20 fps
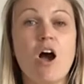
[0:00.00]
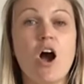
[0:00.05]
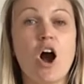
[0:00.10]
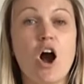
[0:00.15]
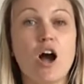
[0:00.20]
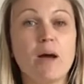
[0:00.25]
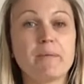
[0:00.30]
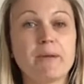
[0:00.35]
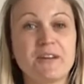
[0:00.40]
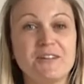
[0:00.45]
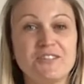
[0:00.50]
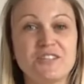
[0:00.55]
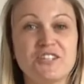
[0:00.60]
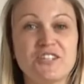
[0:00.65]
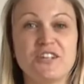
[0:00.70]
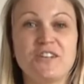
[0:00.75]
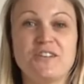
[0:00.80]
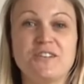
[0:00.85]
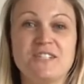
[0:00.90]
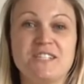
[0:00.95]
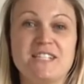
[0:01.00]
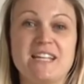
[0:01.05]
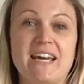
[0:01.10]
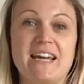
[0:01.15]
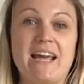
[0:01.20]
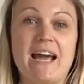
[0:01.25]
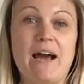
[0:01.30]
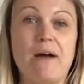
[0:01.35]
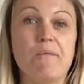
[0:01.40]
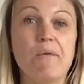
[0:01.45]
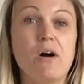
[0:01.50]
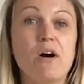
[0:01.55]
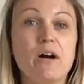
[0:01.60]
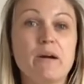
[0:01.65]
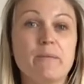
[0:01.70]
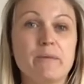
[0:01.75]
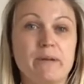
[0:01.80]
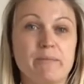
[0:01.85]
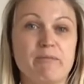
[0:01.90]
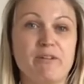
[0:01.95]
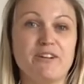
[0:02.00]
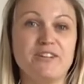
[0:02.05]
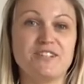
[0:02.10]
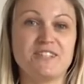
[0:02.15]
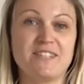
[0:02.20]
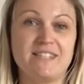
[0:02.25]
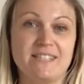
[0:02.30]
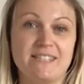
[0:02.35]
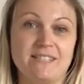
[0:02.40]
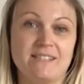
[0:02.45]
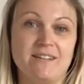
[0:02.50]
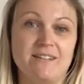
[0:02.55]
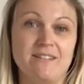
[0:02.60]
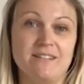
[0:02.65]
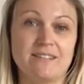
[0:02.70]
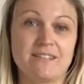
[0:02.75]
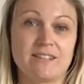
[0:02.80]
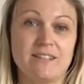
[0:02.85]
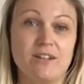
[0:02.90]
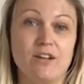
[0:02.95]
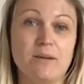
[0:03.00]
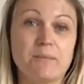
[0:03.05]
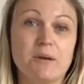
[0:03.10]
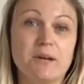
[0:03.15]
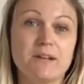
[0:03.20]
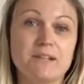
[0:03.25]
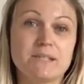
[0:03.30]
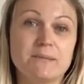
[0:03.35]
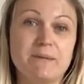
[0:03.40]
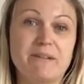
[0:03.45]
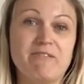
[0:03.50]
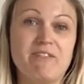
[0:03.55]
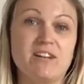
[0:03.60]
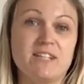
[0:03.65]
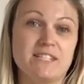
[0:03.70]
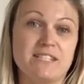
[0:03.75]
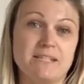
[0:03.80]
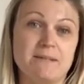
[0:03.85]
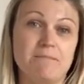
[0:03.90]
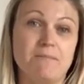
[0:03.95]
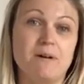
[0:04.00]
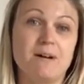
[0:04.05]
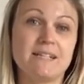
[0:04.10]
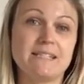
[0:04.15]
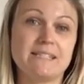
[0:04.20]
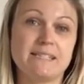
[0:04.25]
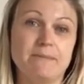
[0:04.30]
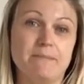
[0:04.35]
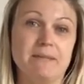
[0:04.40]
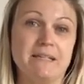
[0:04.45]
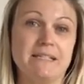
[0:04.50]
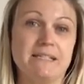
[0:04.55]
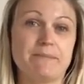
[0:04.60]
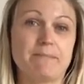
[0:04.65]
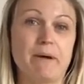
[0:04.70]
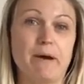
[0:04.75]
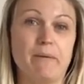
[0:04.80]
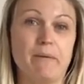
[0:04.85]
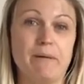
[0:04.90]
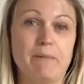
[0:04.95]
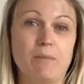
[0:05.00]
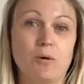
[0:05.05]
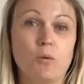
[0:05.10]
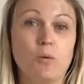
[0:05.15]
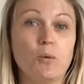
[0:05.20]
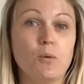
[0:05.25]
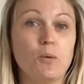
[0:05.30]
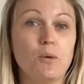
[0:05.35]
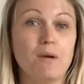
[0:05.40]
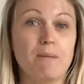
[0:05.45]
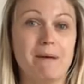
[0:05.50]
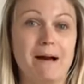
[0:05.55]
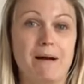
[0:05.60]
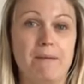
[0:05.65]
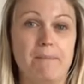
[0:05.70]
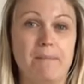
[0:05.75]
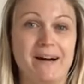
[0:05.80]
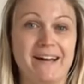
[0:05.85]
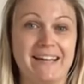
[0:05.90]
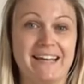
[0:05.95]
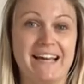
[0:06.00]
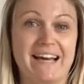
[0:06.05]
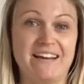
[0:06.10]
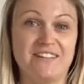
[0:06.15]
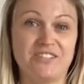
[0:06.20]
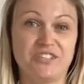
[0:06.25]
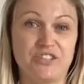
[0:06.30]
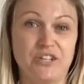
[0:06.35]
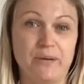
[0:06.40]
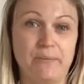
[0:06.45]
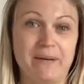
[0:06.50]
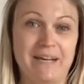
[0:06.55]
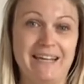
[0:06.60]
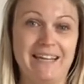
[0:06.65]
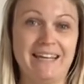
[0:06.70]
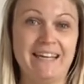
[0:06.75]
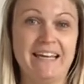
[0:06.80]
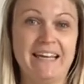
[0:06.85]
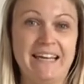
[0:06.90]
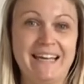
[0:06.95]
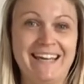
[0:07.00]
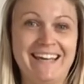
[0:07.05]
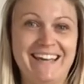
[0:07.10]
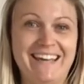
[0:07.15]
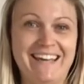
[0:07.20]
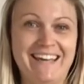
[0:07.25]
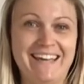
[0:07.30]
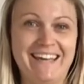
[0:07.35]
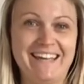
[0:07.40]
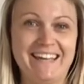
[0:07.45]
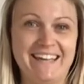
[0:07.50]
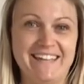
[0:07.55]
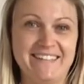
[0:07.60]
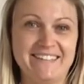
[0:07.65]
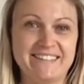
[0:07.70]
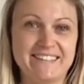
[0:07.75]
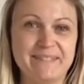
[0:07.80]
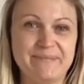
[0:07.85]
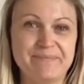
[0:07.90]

I'm going to show you today how I would approach this task and I'm going to be writing my similes poem all about my cat Joey. Here he is.